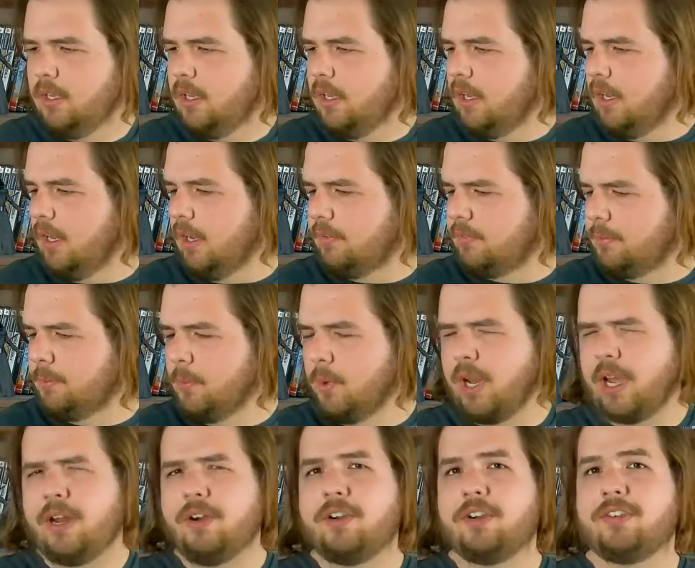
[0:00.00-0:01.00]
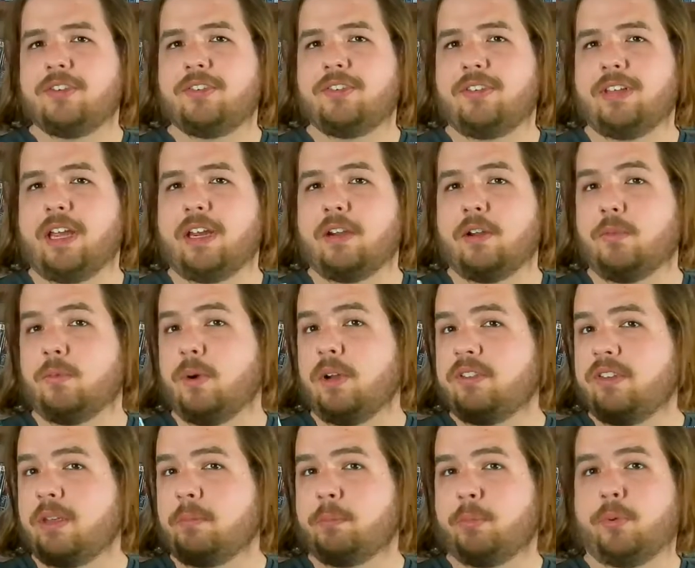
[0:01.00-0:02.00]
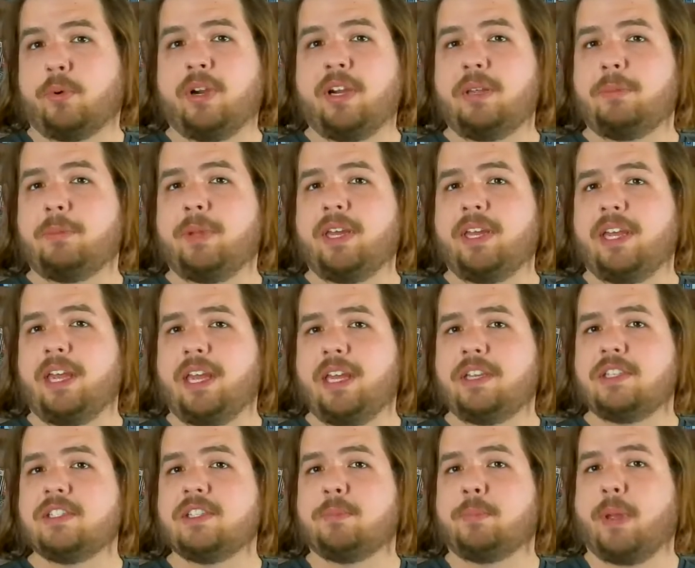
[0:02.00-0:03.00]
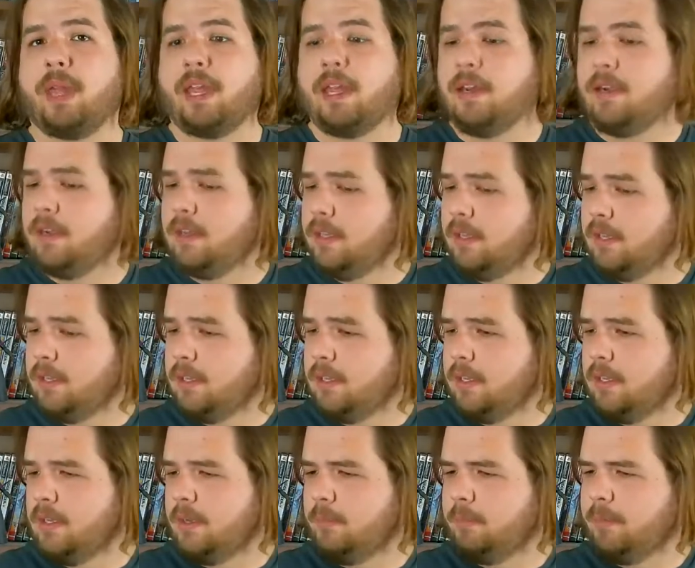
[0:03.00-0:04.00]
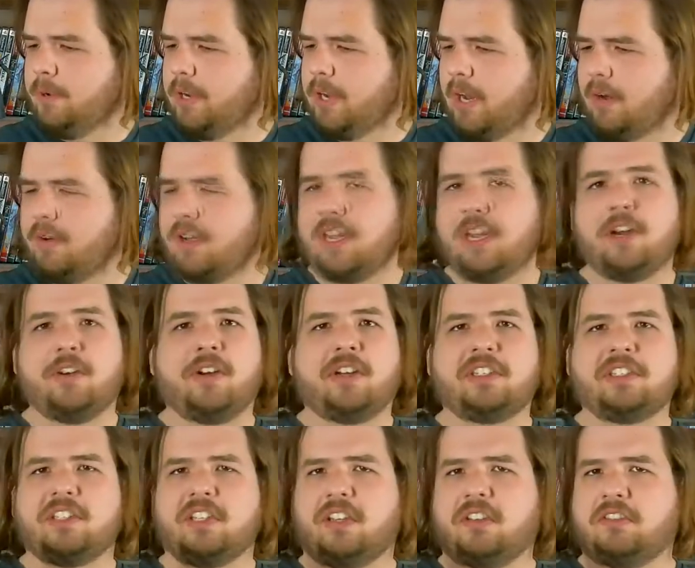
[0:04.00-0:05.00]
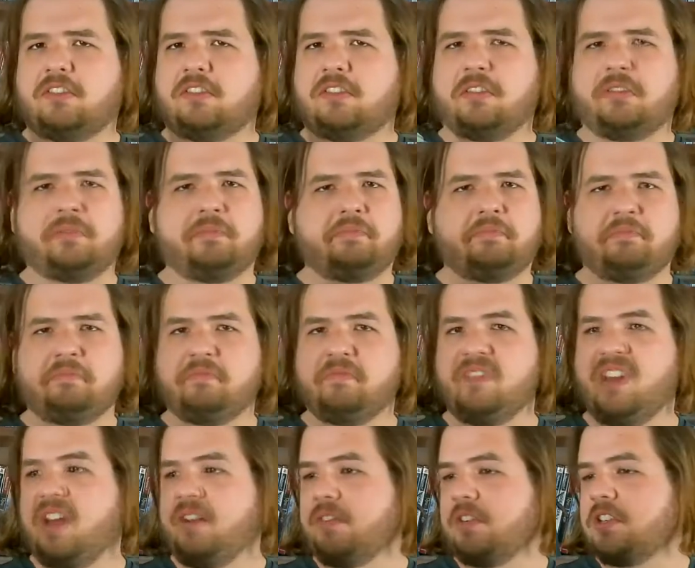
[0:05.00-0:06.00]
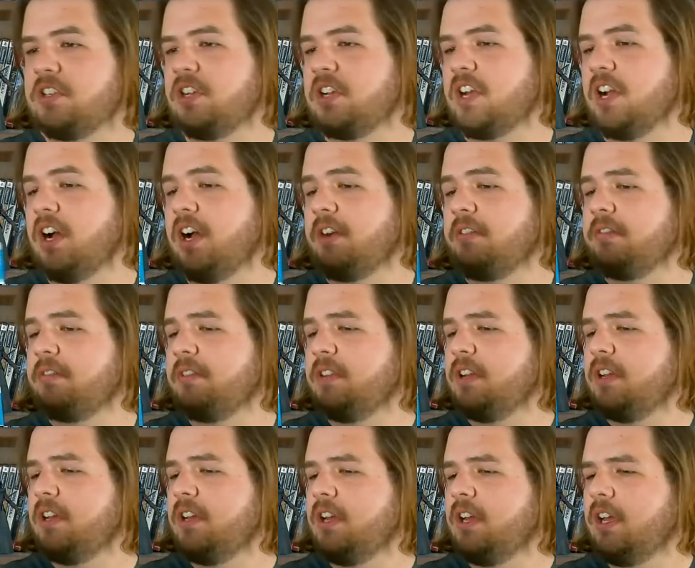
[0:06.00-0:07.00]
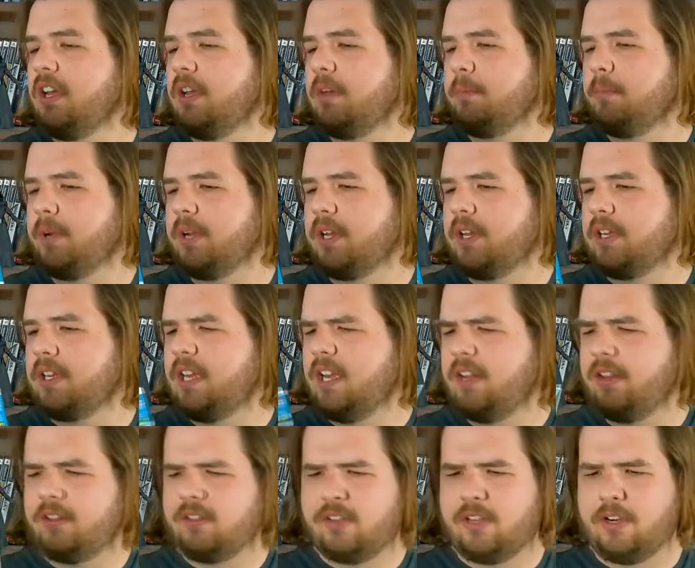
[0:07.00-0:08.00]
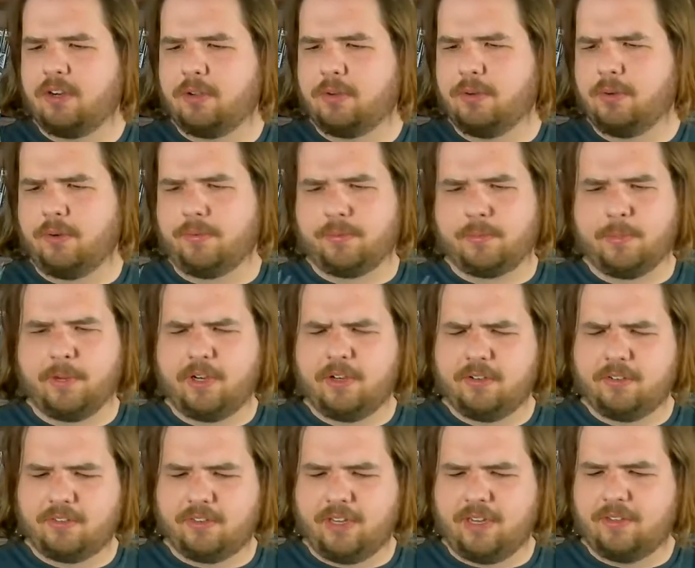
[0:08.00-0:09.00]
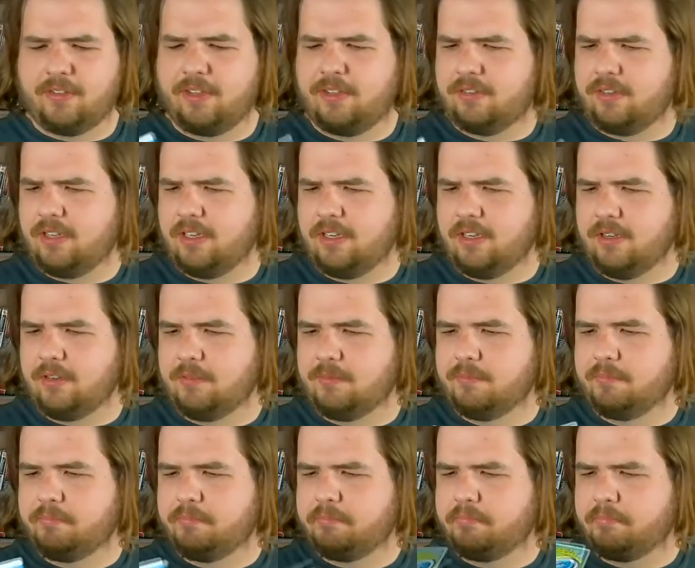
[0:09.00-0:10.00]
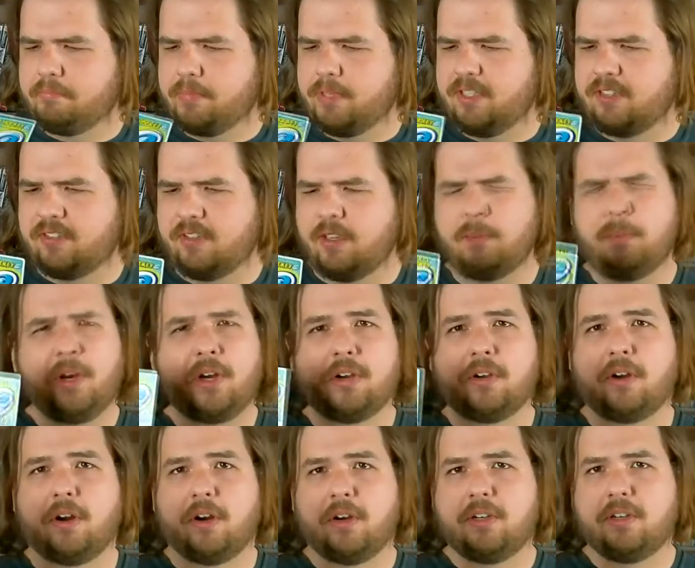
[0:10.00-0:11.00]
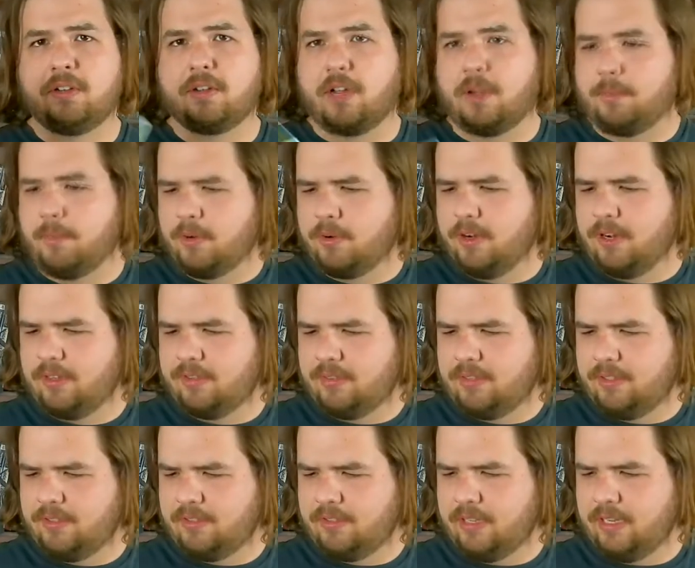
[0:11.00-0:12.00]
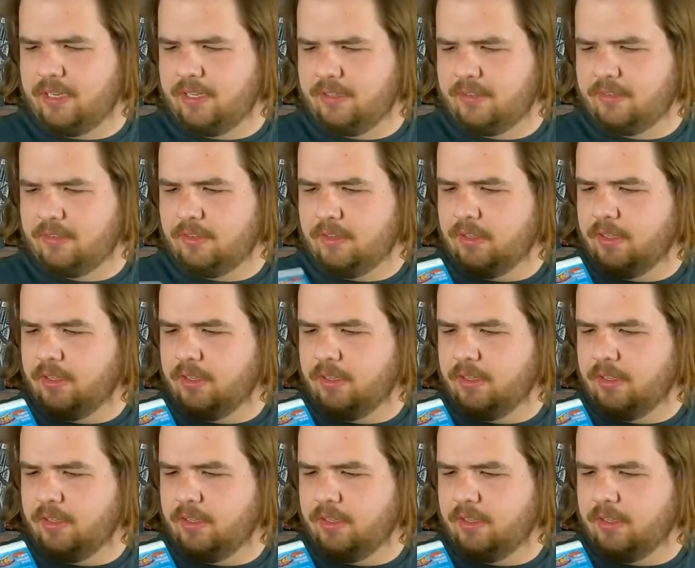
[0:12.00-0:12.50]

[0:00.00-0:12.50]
From what I understand, it was a pretty big hit in Japan. But out here, it just never took off. But yeah, it's kind of cool. From what I understand, these can be somewhat hard to come across these days.